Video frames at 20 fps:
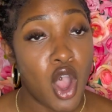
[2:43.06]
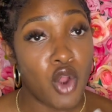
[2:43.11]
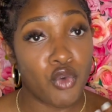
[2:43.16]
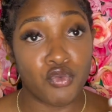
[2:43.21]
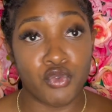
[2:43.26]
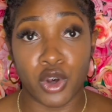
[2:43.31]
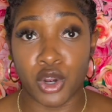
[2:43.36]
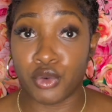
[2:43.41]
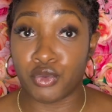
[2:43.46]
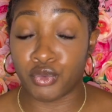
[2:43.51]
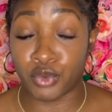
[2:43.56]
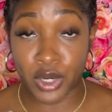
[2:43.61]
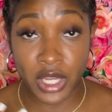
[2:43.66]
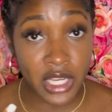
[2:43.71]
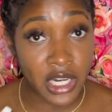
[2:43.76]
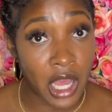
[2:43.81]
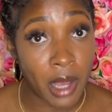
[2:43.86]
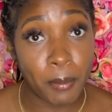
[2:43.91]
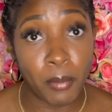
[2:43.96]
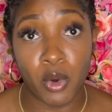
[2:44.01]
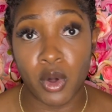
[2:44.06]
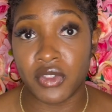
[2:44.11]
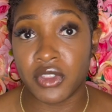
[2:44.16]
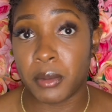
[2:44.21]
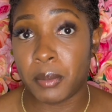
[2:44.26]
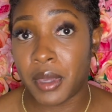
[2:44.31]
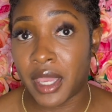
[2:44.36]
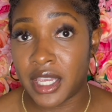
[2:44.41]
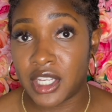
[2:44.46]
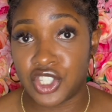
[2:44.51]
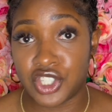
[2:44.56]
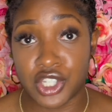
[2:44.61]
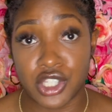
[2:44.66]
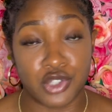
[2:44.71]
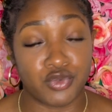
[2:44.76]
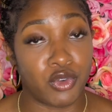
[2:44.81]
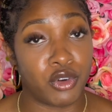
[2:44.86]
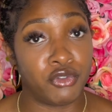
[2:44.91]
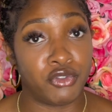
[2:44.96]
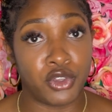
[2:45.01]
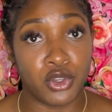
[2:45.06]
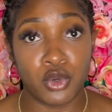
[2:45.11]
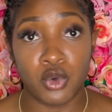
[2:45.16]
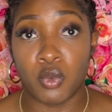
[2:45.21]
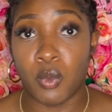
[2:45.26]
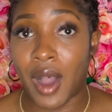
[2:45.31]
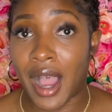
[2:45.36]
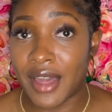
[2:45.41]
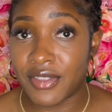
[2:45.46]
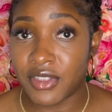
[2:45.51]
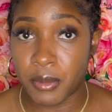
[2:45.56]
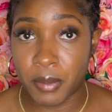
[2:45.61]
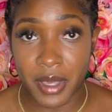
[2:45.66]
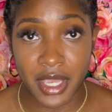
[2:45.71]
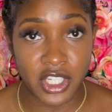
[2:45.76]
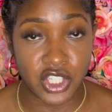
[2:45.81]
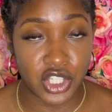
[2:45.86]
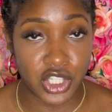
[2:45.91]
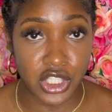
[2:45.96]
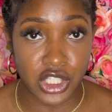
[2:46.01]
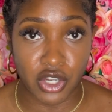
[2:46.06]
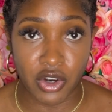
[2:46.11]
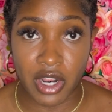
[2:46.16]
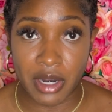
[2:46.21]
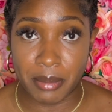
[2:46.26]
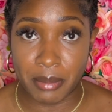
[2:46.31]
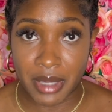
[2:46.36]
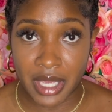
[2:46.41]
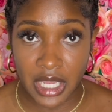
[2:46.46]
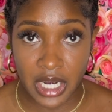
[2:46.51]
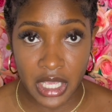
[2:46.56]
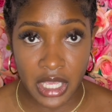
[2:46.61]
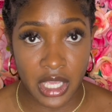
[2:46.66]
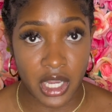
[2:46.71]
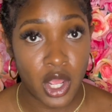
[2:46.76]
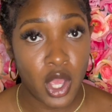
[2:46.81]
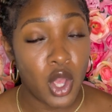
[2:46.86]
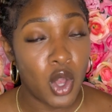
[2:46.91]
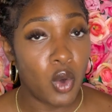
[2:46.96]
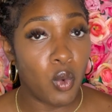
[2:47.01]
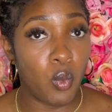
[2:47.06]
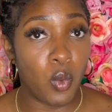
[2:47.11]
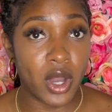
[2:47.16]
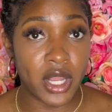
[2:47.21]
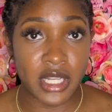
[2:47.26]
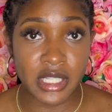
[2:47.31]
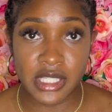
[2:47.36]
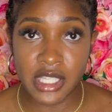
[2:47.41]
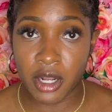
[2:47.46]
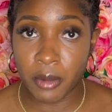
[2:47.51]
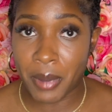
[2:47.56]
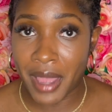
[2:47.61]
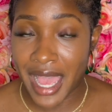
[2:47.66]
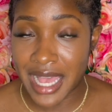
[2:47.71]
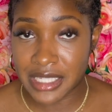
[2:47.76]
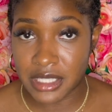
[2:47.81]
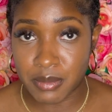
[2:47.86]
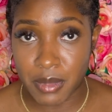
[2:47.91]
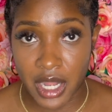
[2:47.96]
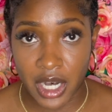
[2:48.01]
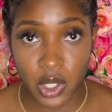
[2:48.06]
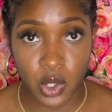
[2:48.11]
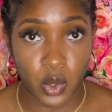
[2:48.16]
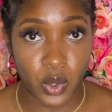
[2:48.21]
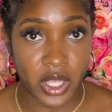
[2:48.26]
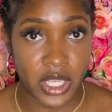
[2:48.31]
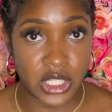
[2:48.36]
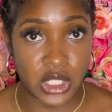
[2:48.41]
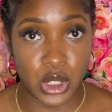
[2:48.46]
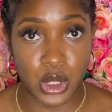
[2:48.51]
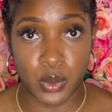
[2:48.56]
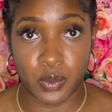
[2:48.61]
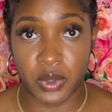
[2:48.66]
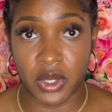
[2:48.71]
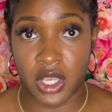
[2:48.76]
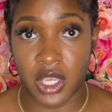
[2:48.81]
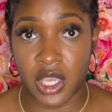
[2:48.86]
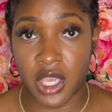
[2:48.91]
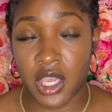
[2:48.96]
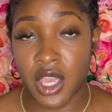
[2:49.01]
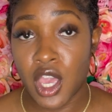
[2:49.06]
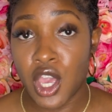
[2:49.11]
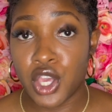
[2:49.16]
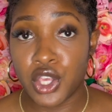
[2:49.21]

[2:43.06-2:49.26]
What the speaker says: read up on the patients, review why the patients are admitted, what is their past medical history.